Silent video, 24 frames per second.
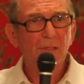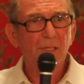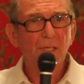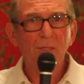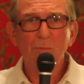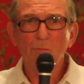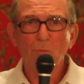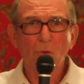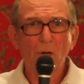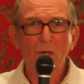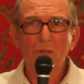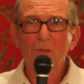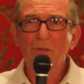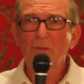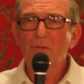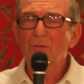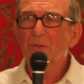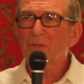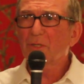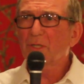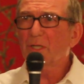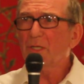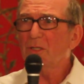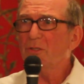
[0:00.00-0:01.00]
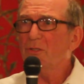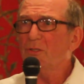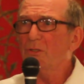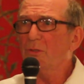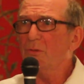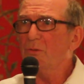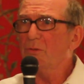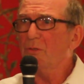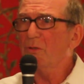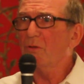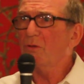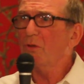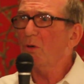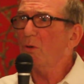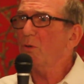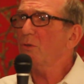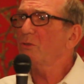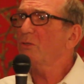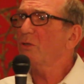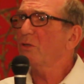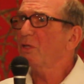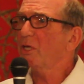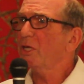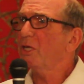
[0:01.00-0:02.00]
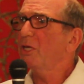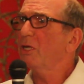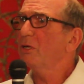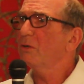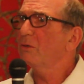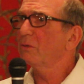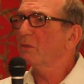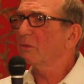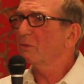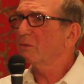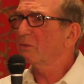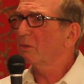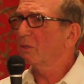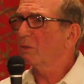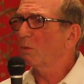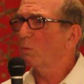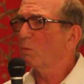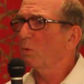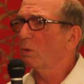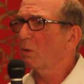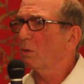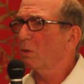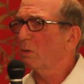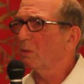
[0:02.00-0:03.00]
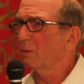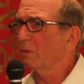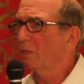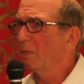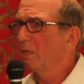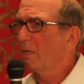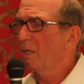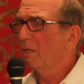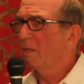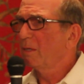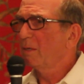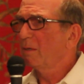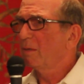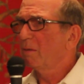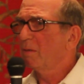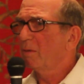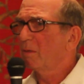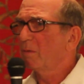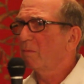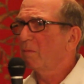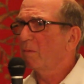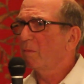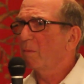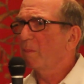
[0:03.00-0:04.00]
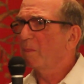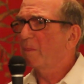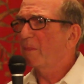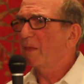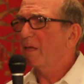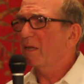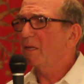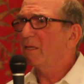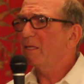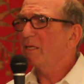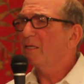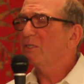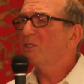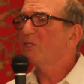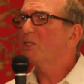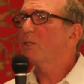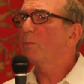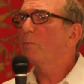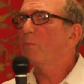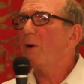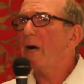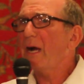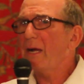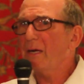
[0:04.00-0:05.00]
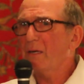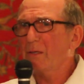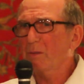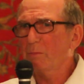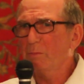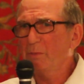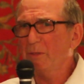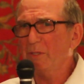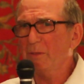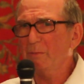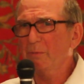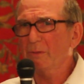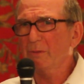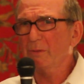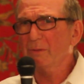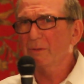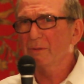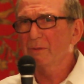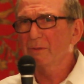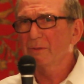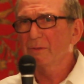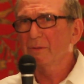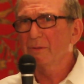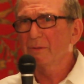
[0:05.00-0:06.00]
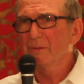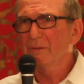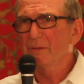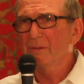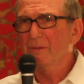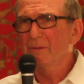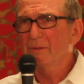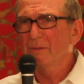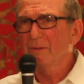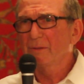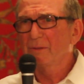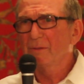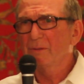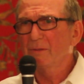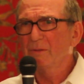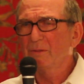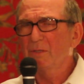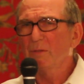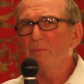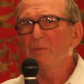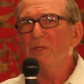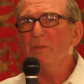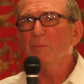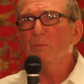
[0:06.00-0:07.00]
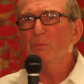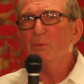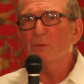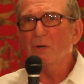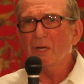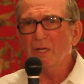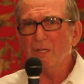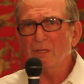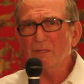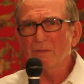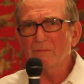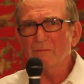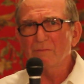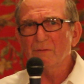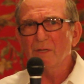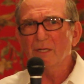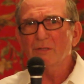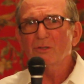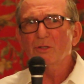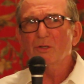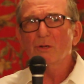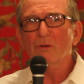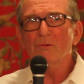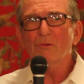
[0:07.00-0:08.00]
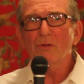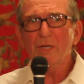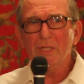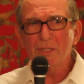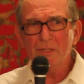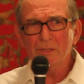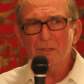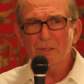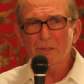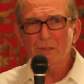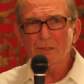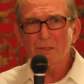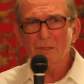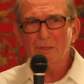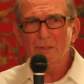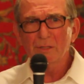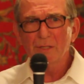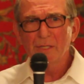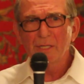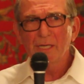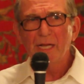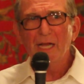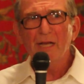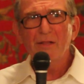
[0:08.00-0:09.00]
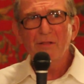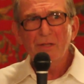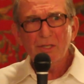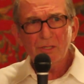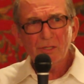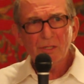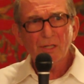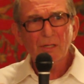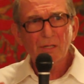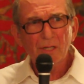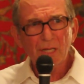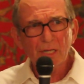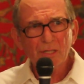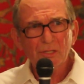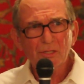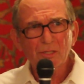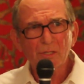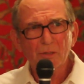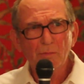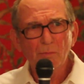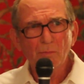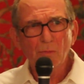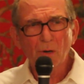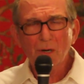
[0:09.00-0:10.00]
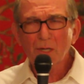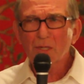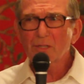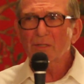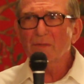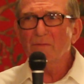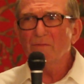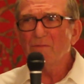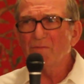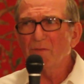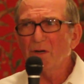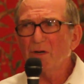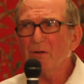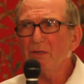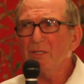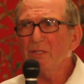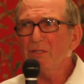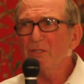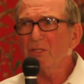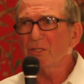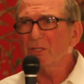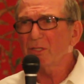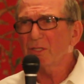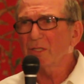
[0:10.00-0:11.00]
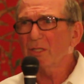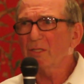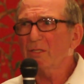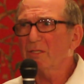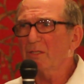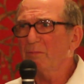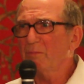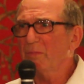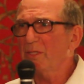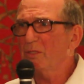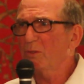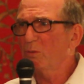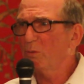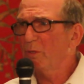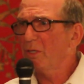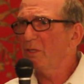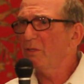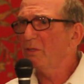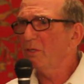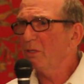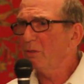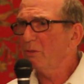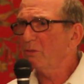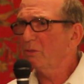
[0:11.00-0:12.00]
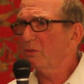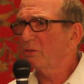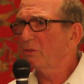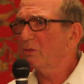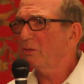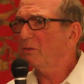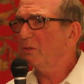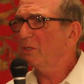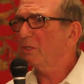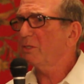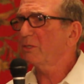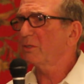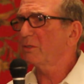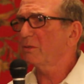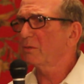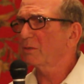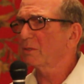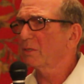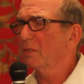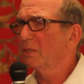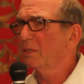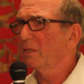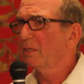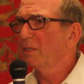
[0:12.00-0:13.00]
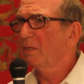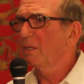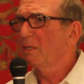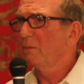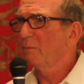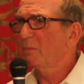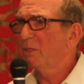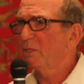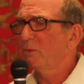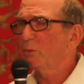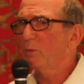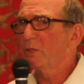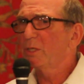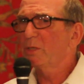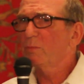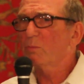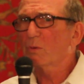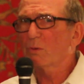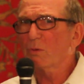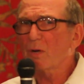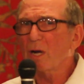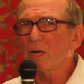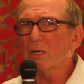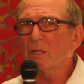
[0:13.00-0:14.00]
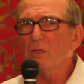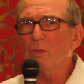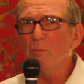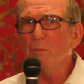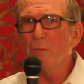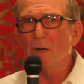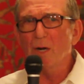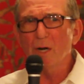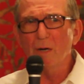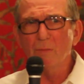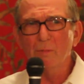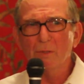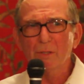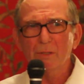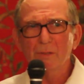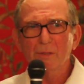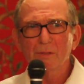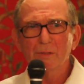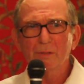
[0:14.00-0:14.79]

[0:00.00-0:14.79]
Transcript: and Martin Luther King Jr.? Those are the heroes of the world that inspire people to be brave and courageous. And this election marks a very distinction between those two issues, between Barack Obama,